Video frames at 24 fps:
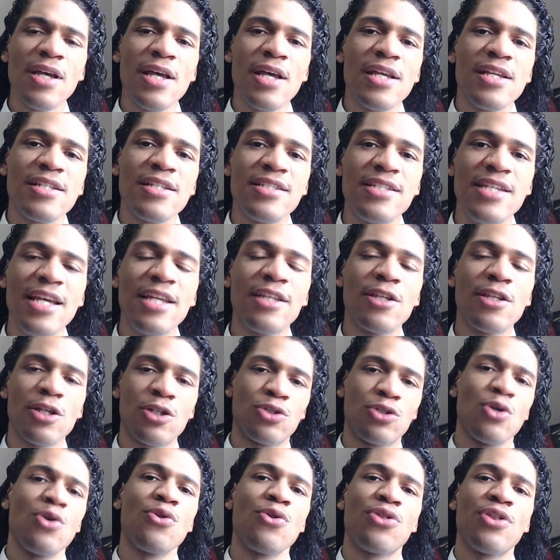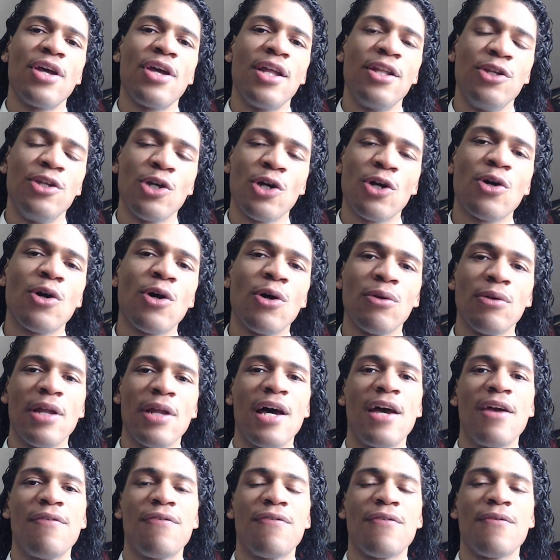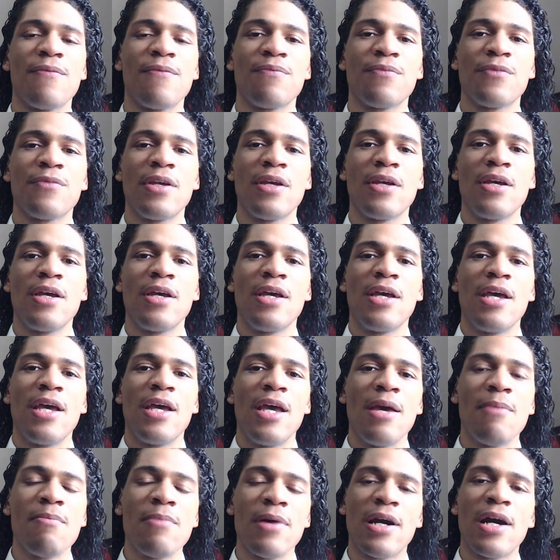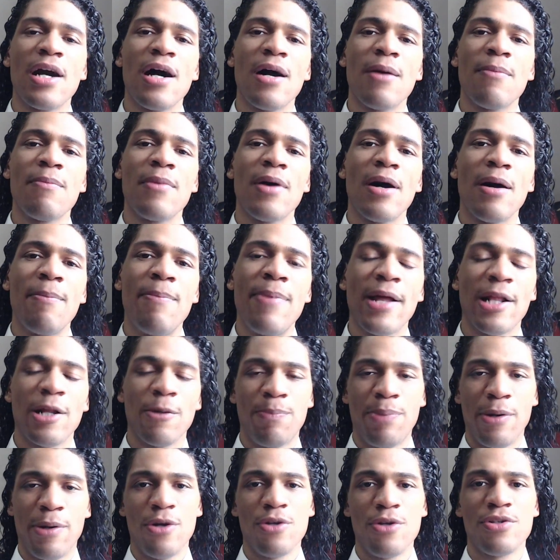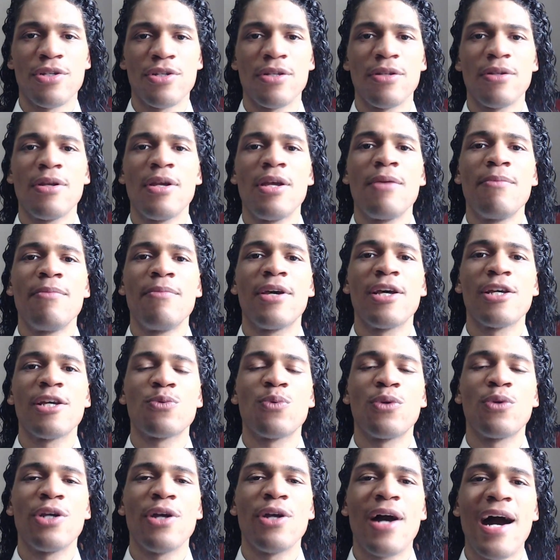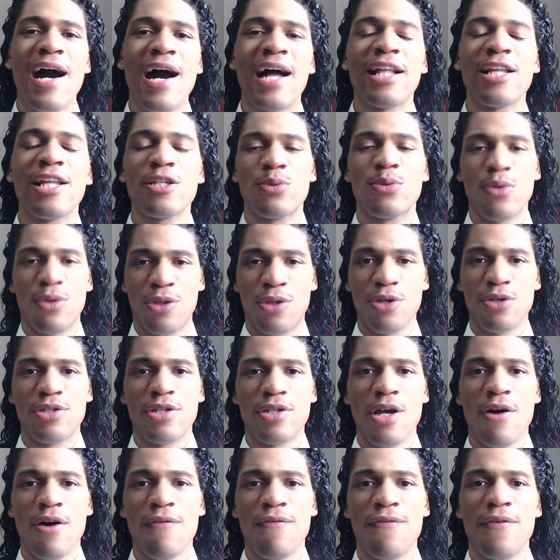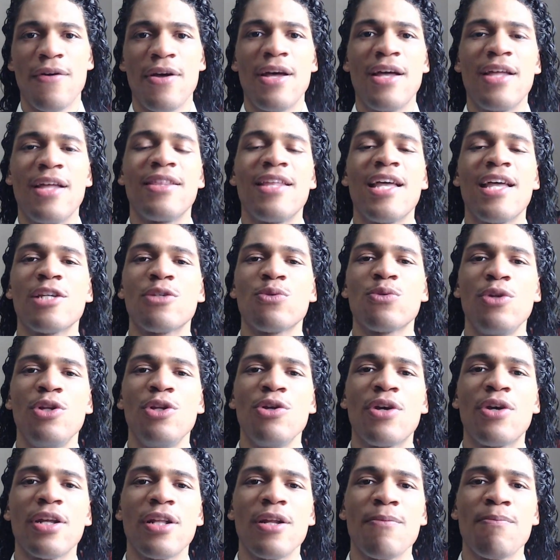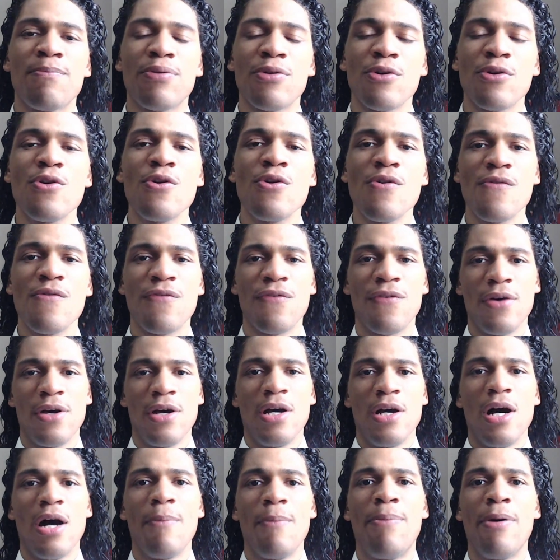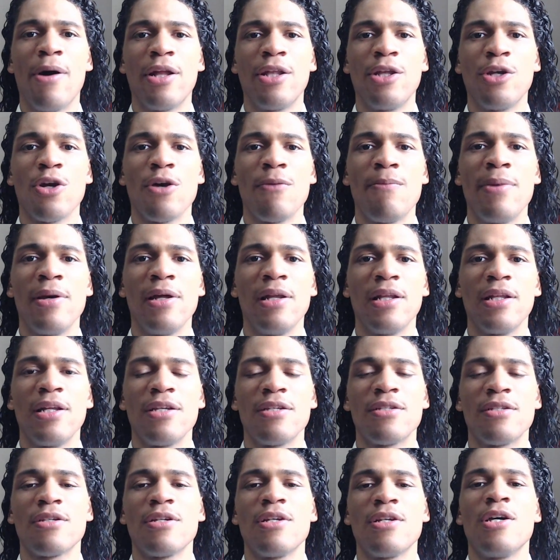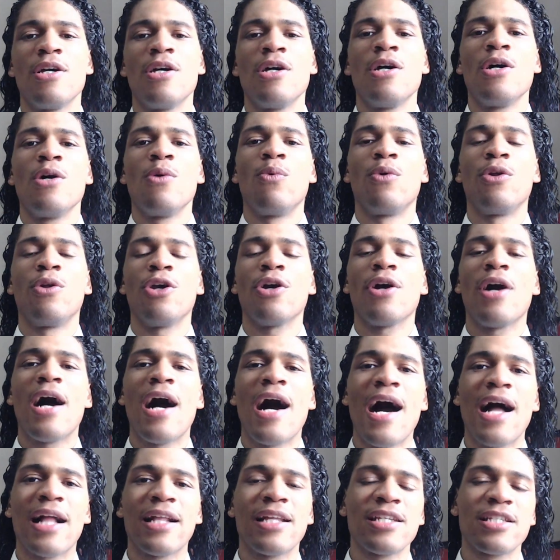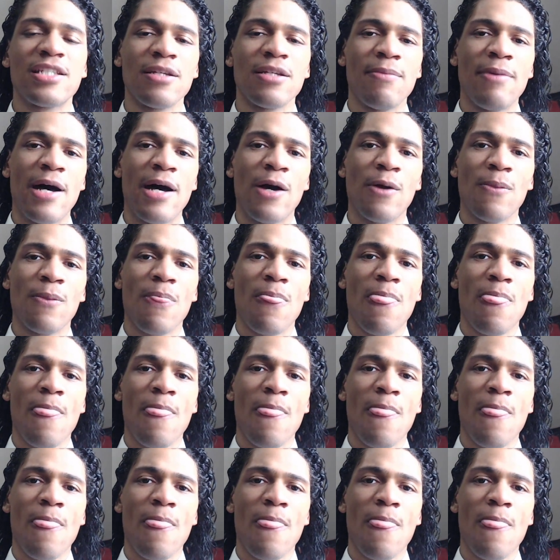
Seek the truth in your own life and become a better person. Because when you're honest with yourself, that's when you can improve upon your abilities. When you're honest about